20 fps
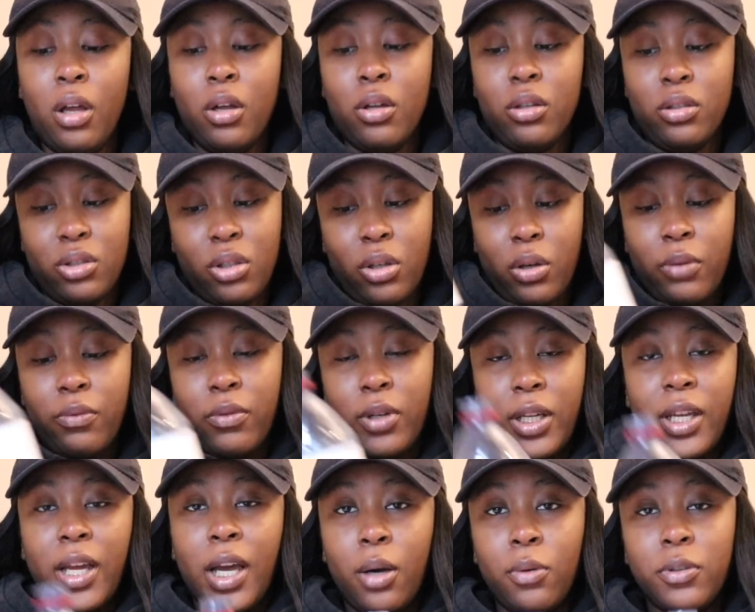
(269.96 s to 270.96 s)
so it
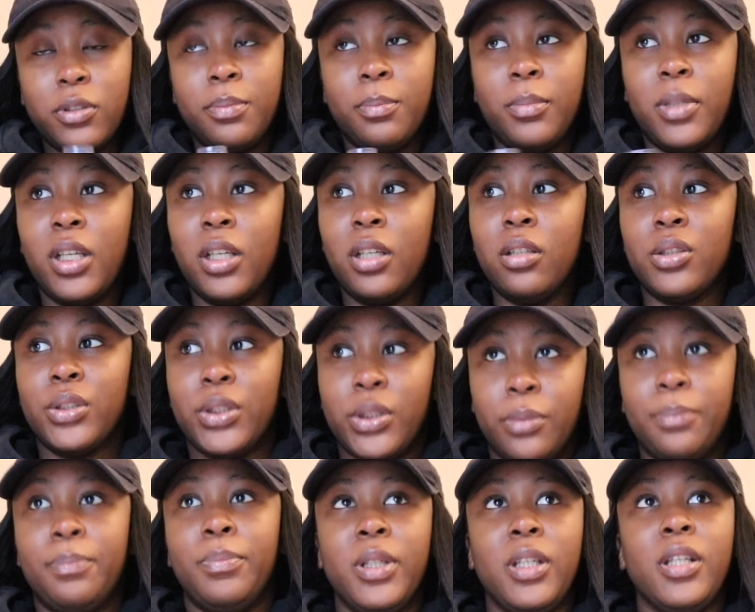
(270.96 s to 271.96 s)
really helps me
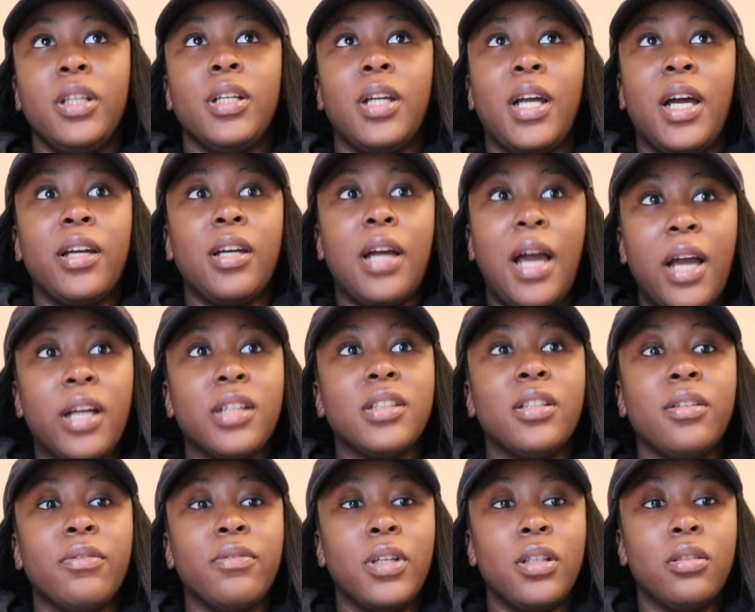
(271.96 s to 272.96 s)
to be like
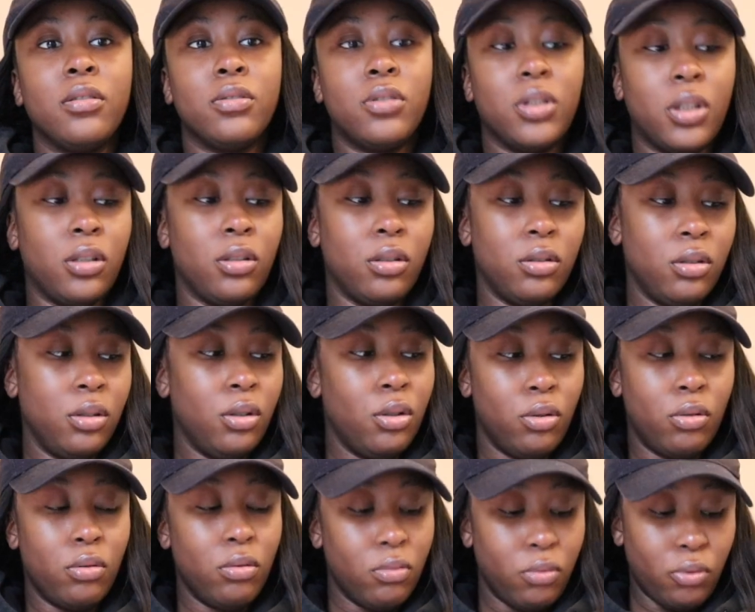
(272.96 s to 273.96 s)
active and to
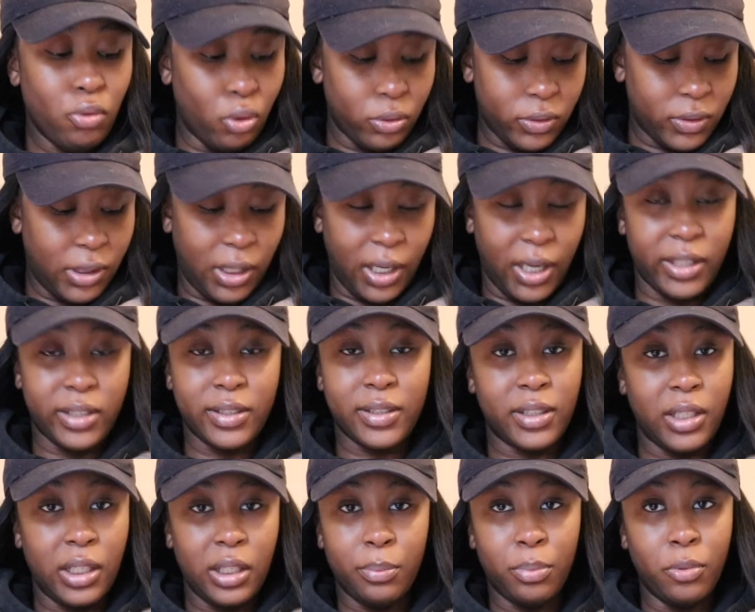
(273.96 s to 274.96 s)
not to like
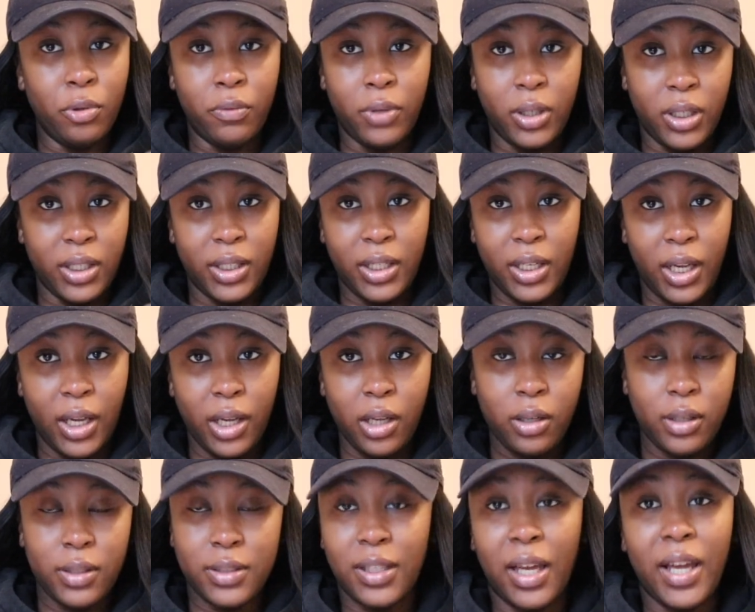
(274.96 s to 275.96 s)
sleep during the day,
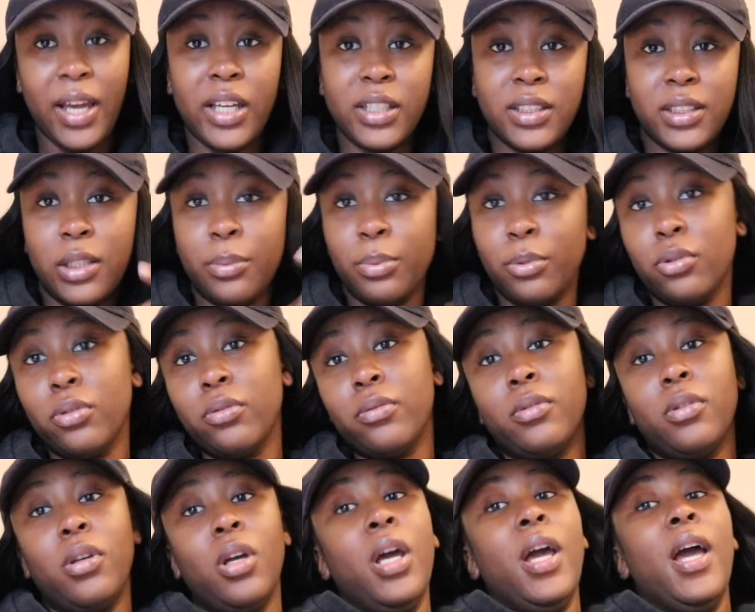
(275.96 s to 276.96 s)
because I hate sleeping
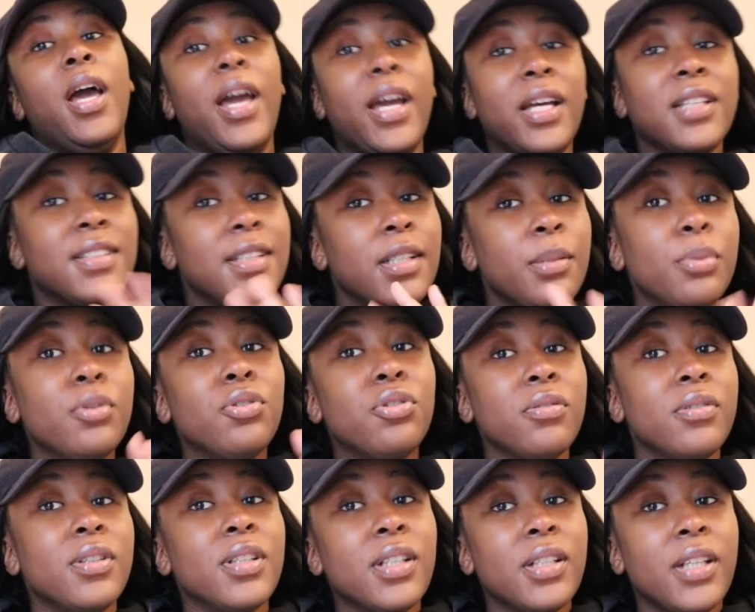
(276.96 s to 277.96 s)
during
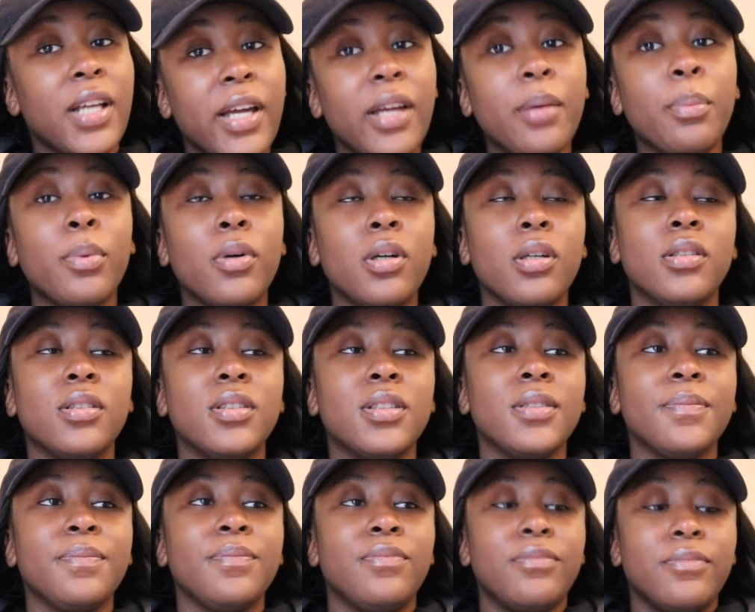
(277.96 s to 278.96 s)
the day because
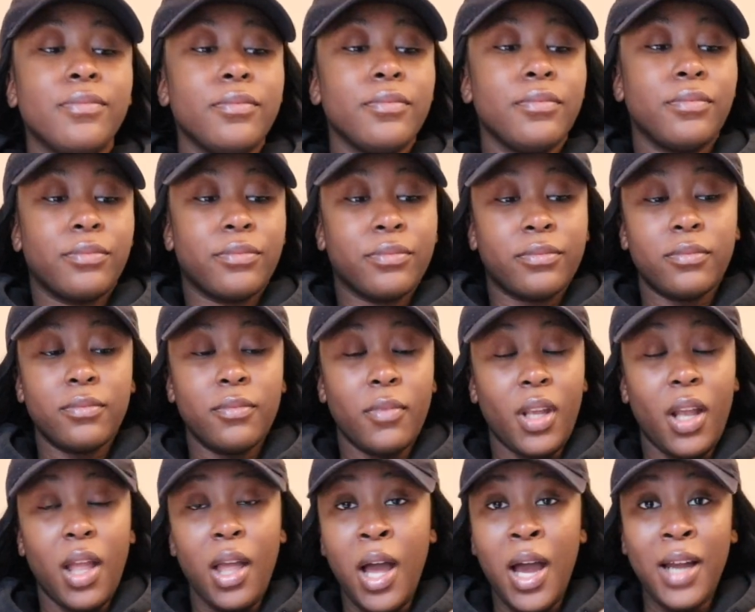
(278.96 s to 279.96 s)

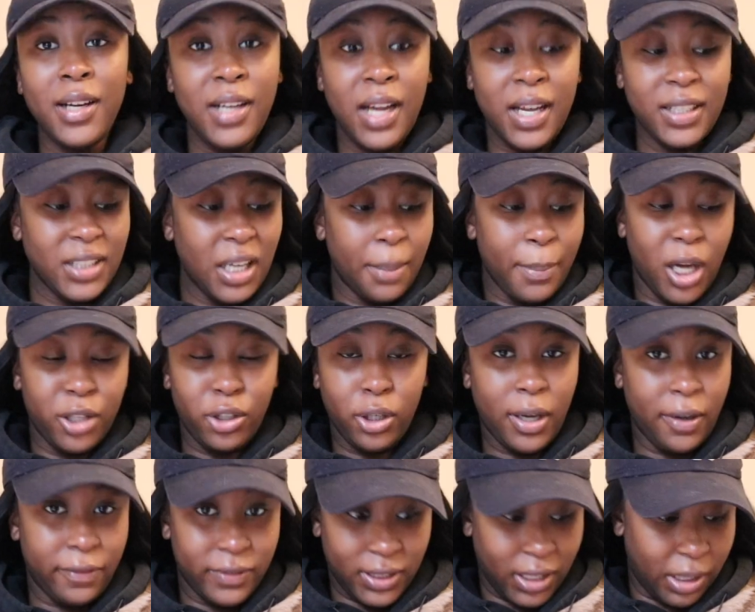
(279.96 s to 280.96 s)
at night time I don't
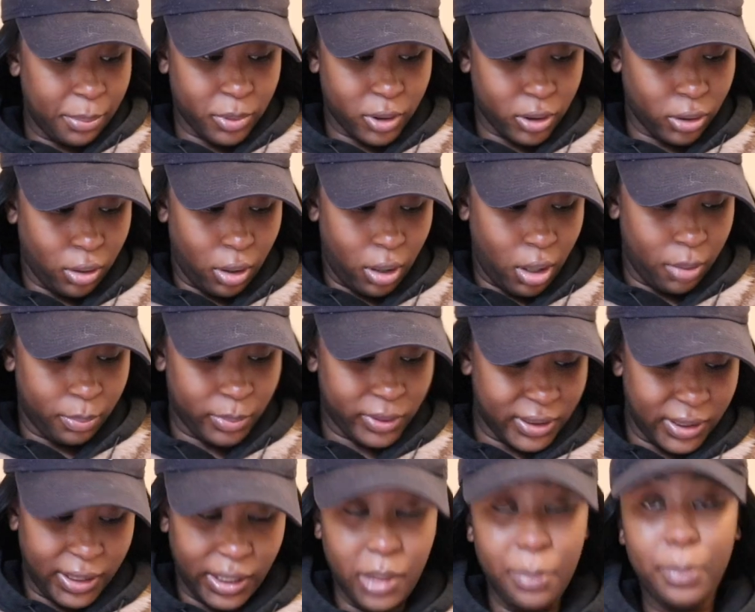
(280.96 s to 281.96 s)
have time to
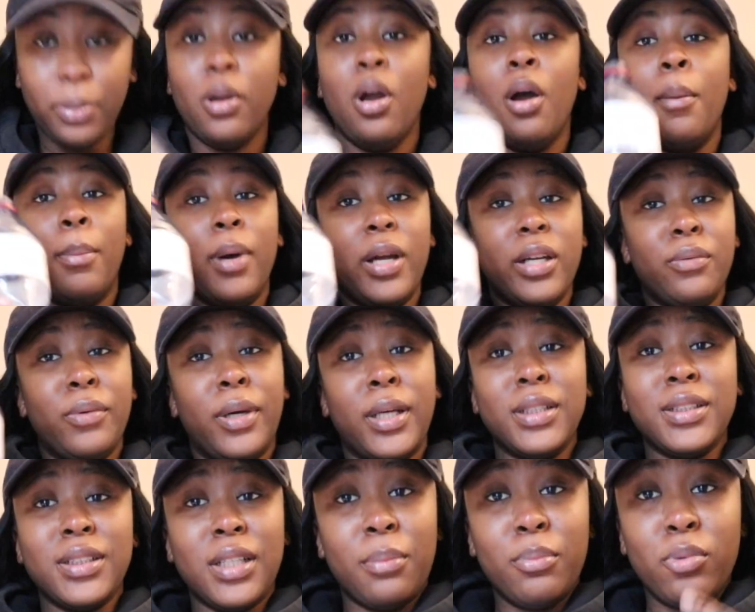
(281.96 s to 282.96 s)
sleep. But
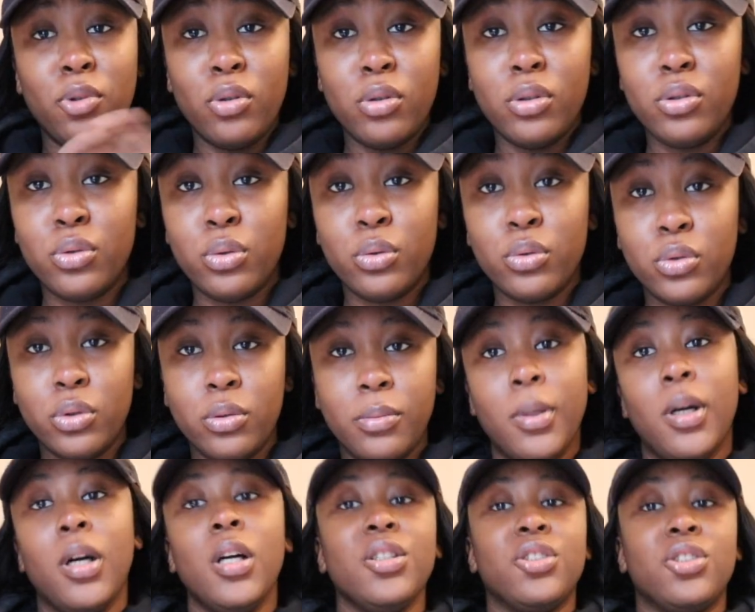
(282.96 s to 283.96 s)
anyways, I'm not going to talk too
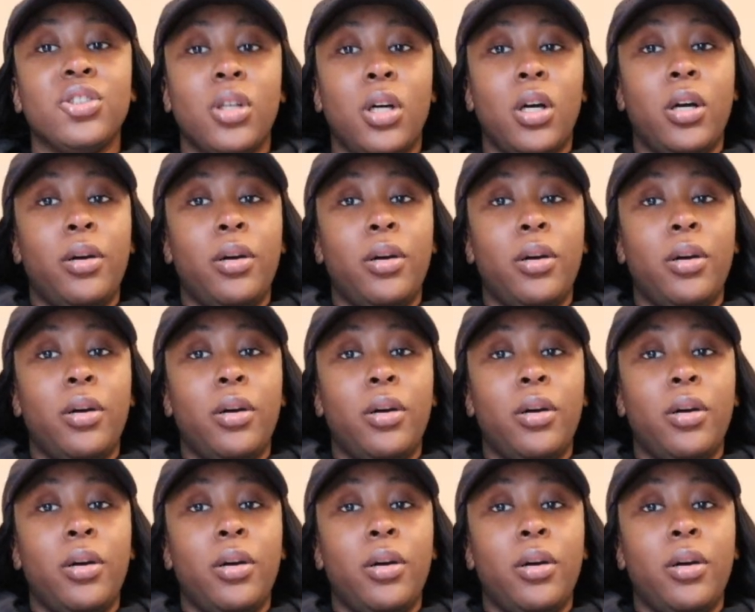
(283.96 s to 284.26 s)
much.